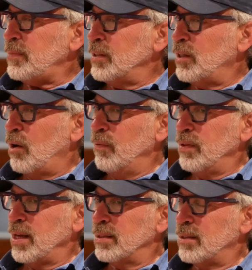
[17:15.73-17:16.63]
So
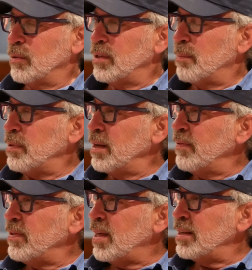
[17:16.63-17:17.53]
hopefully I soaked up
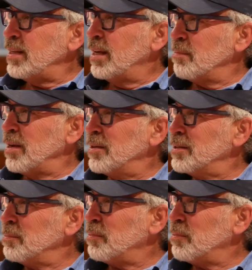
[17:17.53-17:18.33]
enough of that to help me on some